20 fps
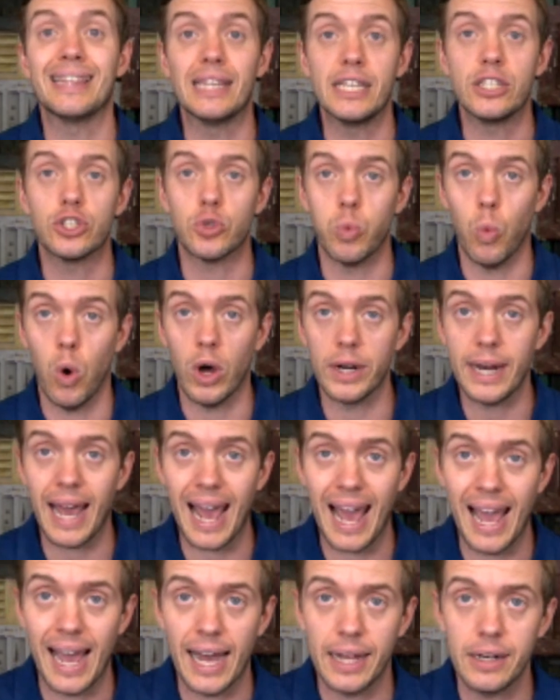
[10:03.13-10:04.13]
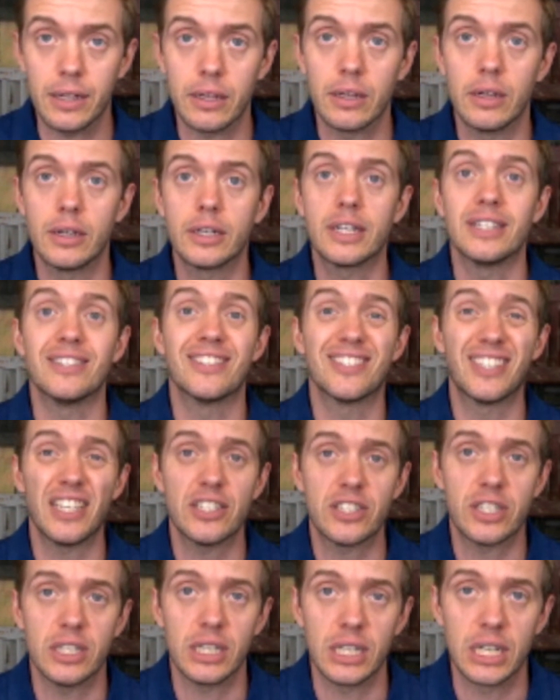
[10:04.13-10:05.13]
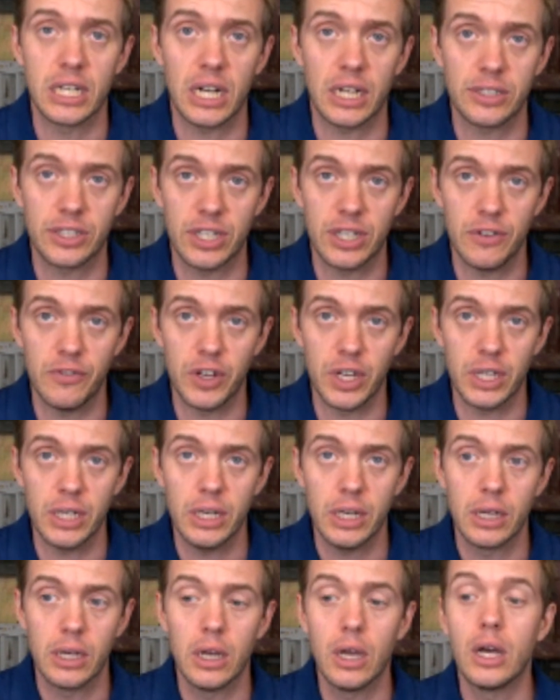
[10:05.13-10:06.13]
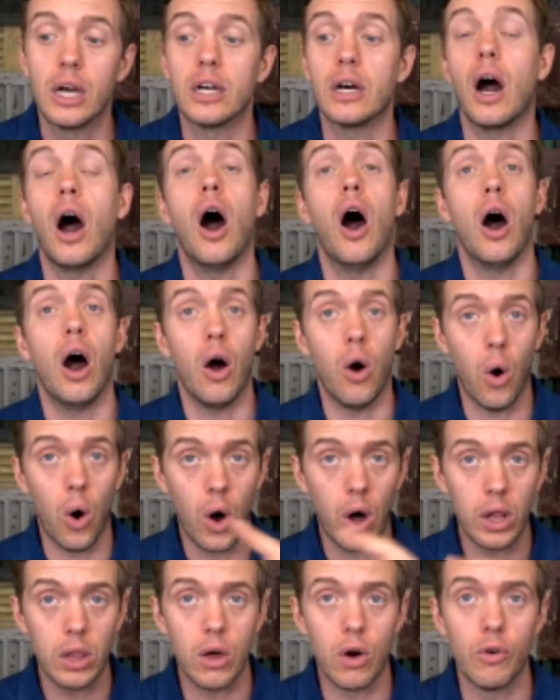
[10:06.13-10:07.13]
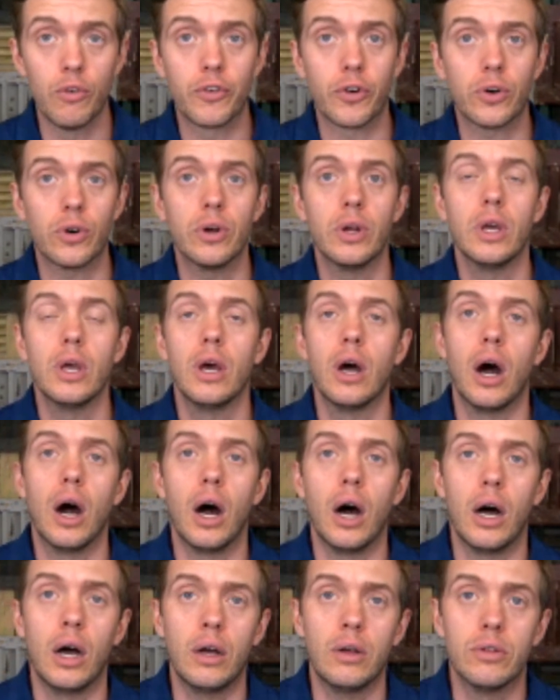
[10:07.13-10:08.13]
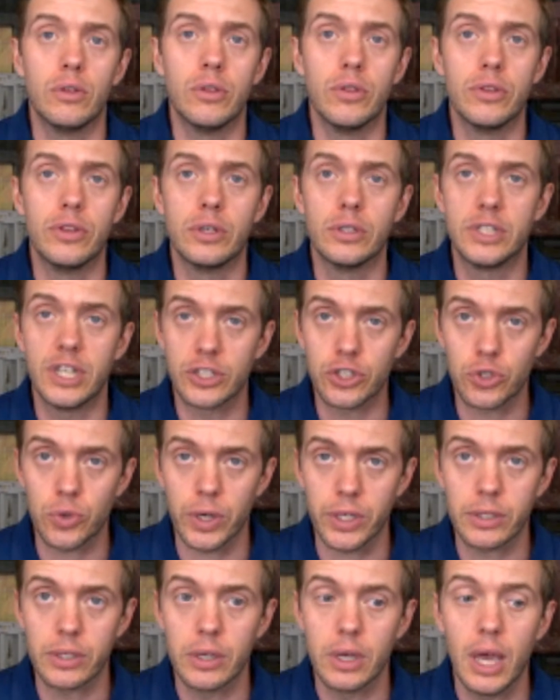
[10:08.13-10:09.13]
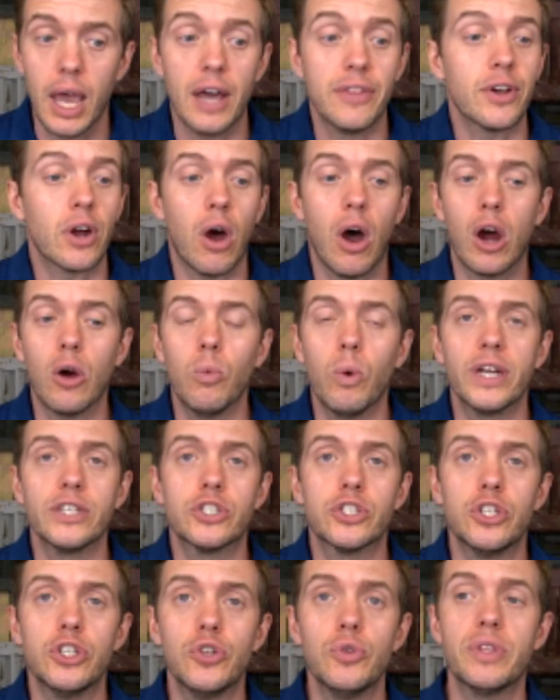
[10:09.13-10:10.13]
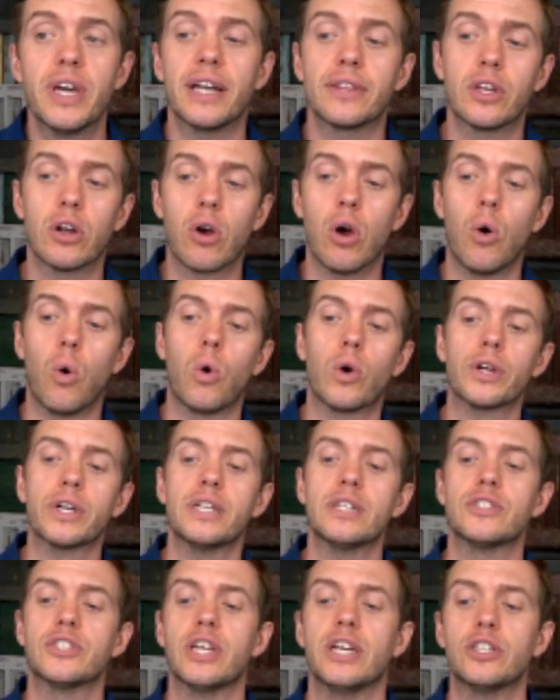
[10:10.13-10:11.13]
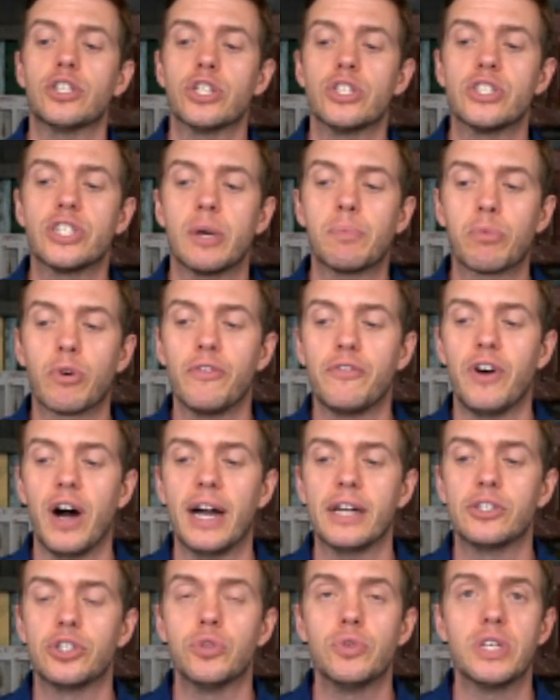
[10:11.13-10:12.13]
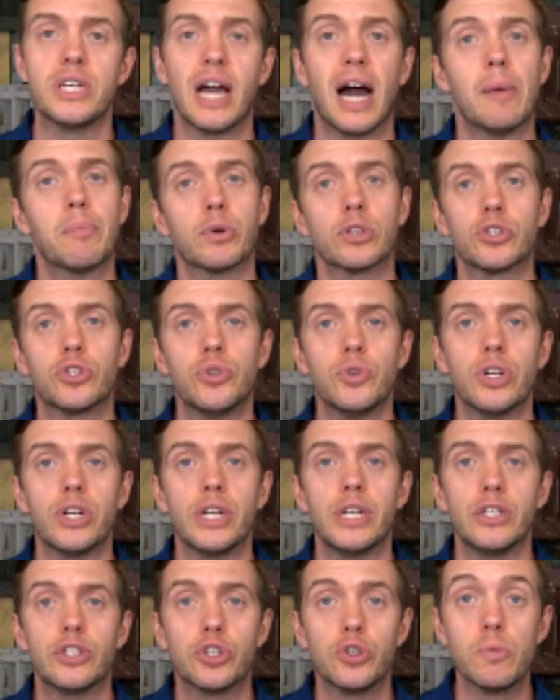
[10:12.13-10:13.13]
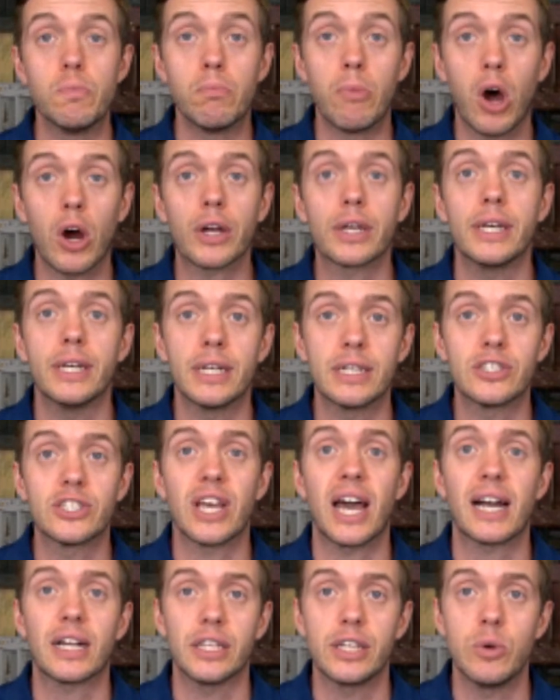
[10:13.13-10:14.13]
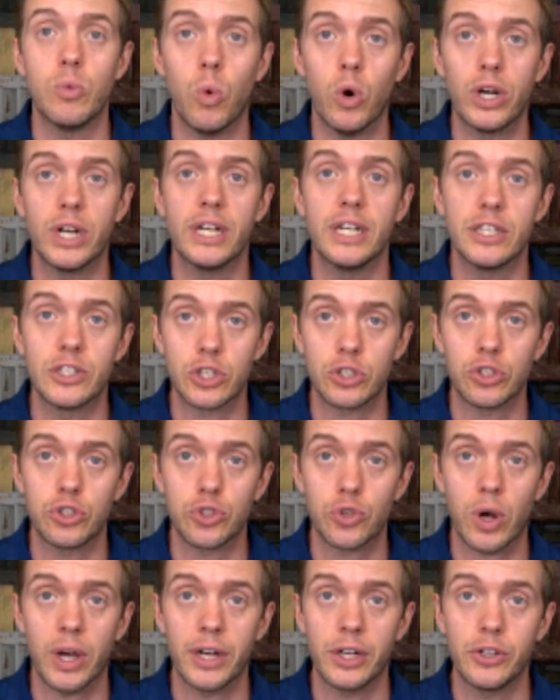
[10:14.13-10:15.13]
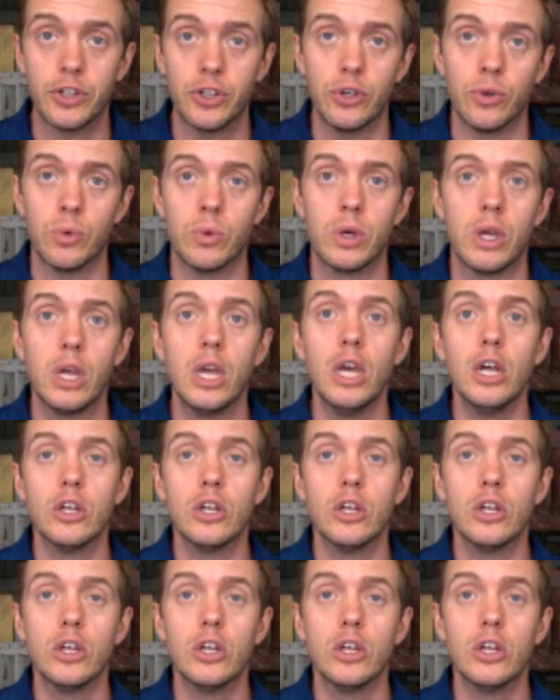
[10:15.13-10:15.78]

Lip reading: at least one ad consistently on TV, all over the district. And there are ways to do that. There are organizations that provide you the opportunity to market exactly what it is that you're trying to do.